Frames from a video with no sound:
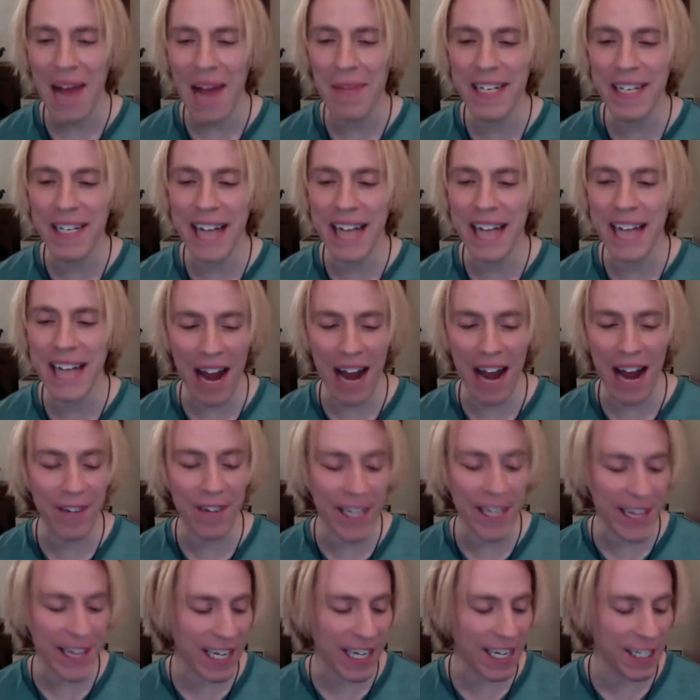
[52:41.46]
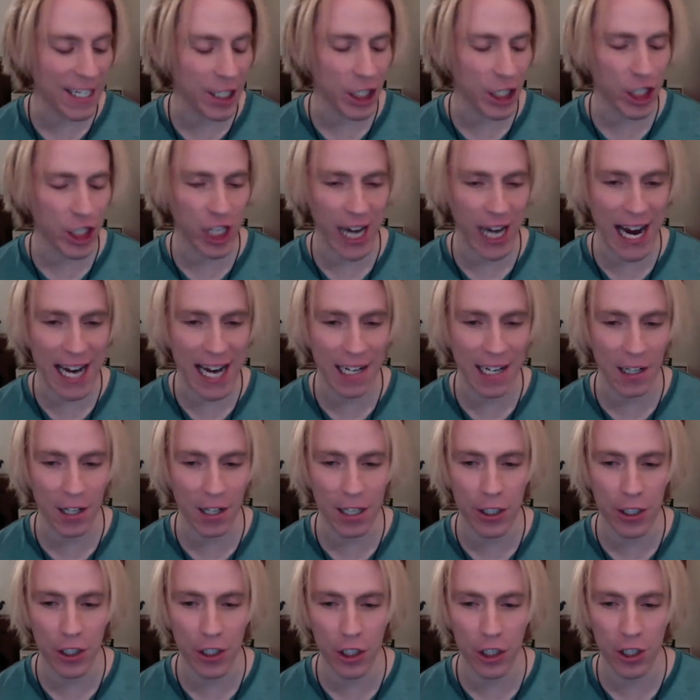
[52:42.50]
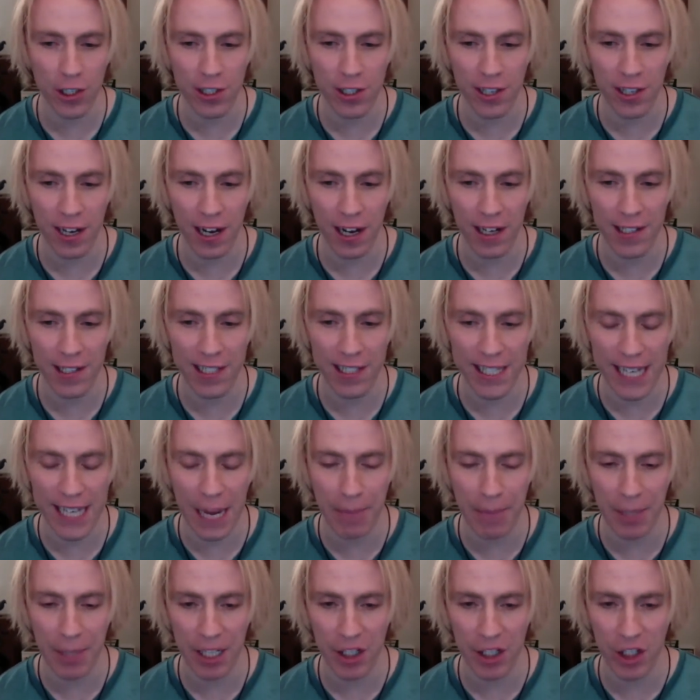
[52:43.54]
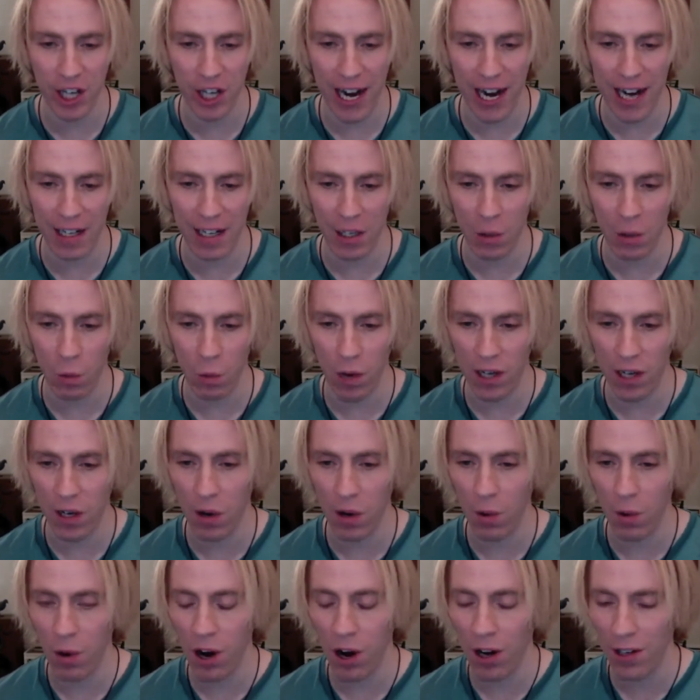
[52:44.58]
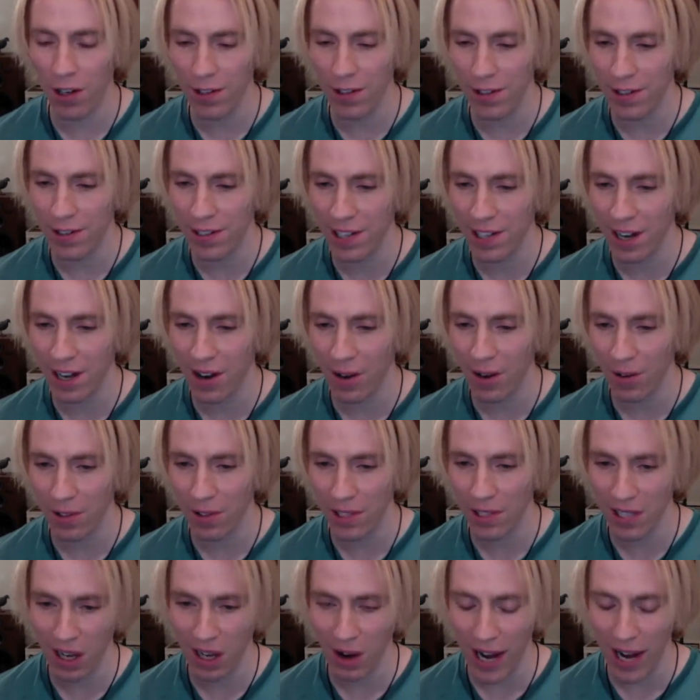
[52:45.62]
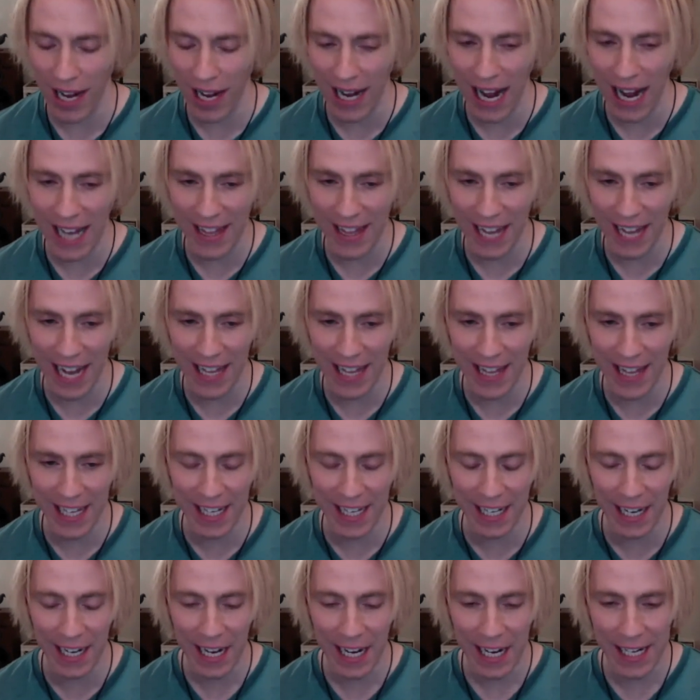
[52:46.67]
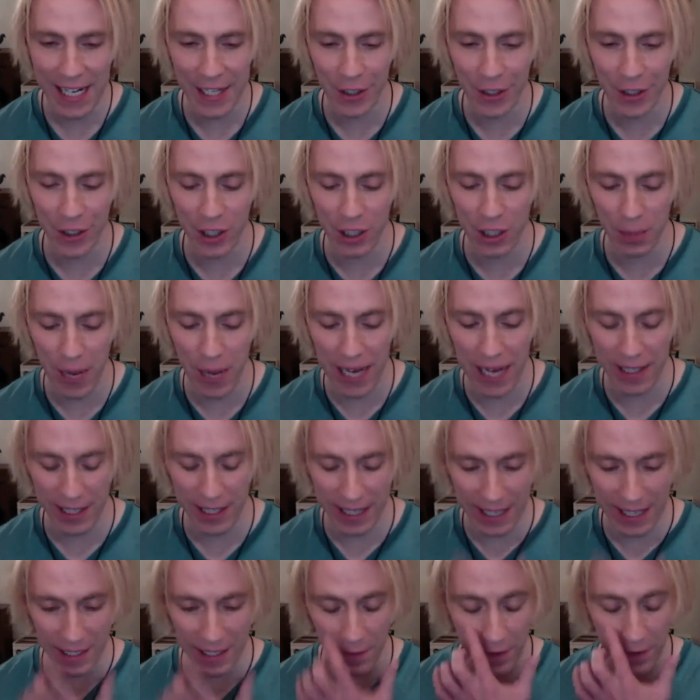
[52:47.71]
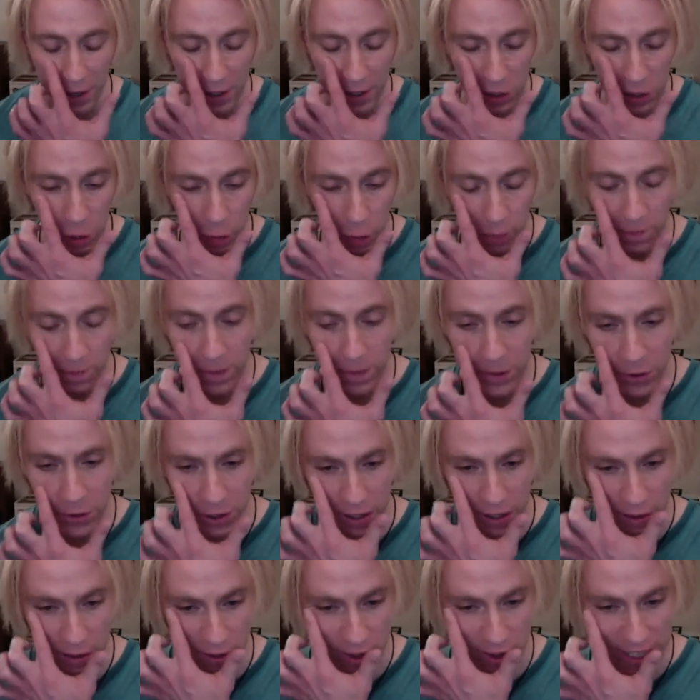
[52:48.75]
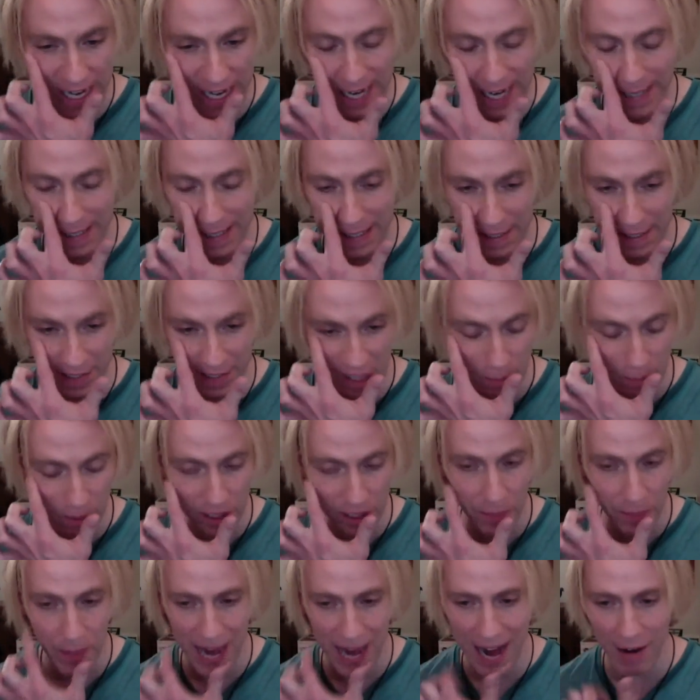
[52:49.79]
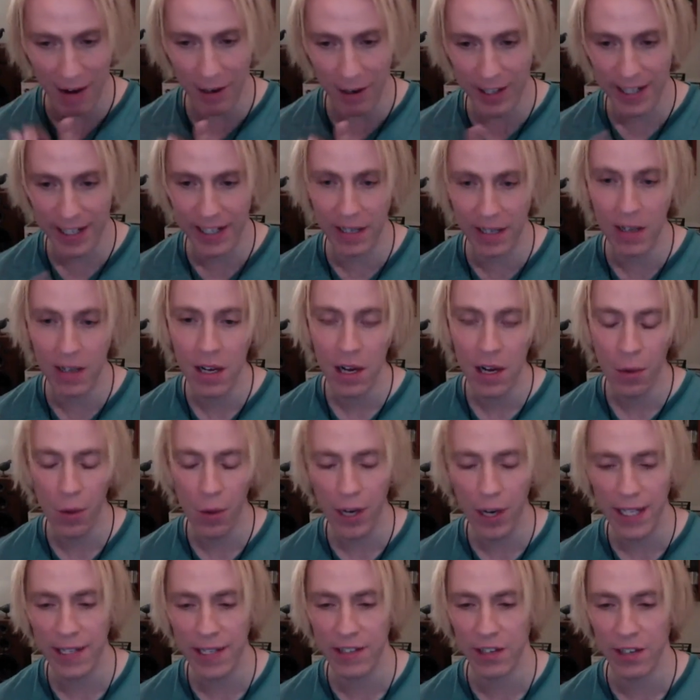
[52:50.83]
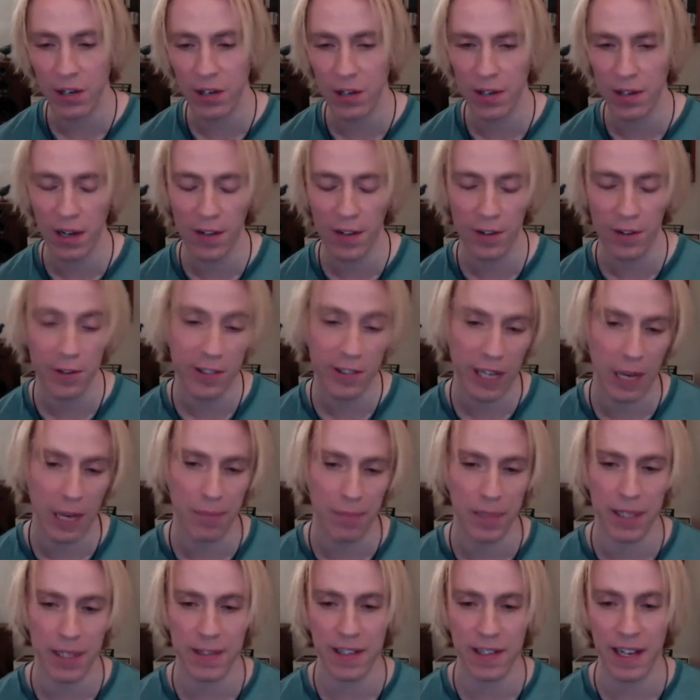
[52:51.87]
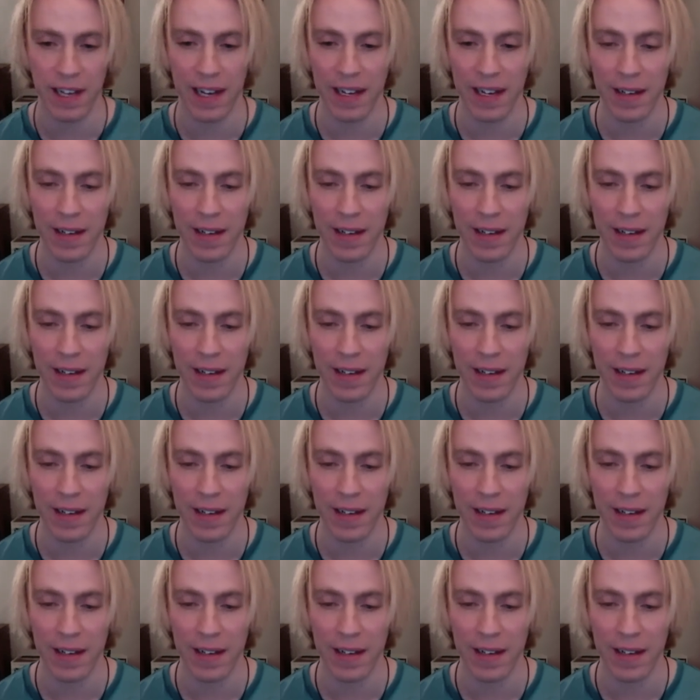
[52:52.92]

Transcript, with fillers: I mean, everything on his channel is just Skeptic Channel 101. So I think he's just basically has a very superficial understanding, and he's simply parroting what he's heard other skeptics say.